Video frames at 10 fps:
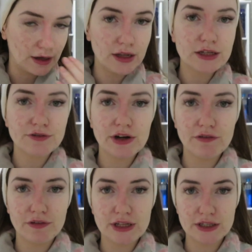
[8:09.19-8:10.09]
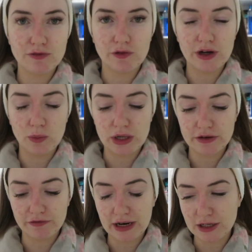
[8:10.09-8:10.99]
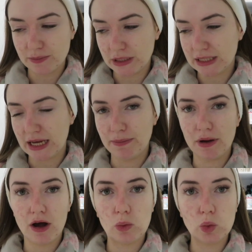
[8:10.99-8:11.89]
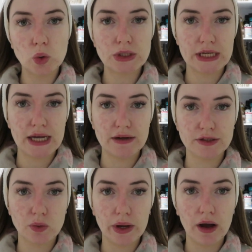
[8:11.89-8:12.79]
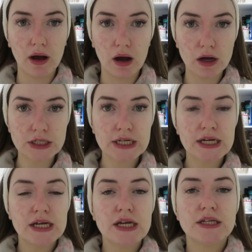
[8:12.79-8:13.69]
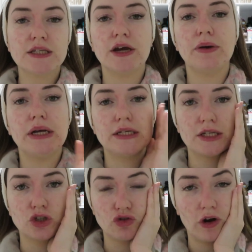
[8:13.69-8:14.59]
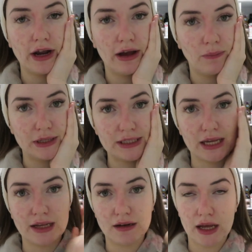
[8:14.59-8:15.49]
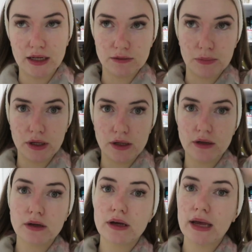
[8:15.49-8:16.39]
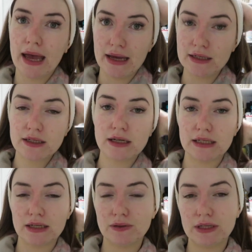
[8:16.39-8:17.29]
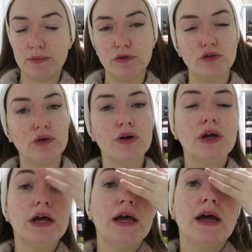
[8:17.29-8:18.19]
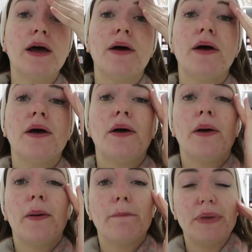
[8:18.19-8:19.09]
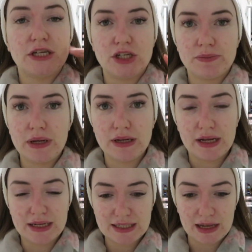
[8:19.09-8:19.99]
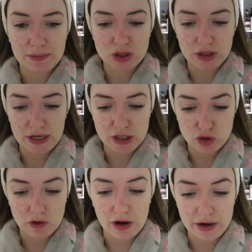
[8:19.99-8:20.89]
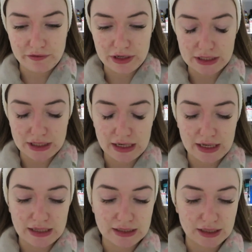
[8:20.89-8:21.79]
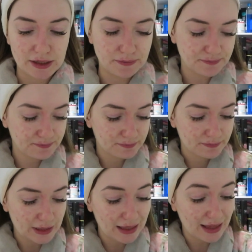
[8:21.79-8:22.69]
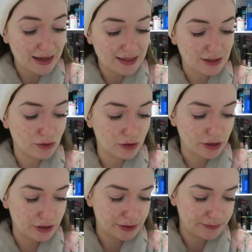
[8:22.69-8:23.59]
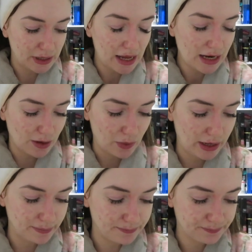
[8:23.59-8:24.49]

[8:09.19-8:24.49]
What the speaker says: I know this is really weird and random to say, but our water here is quite hard, so it does dry out my skin and my head, as I was saying before. But it's just been exceptionally dry recently, so that is not good. Anyway,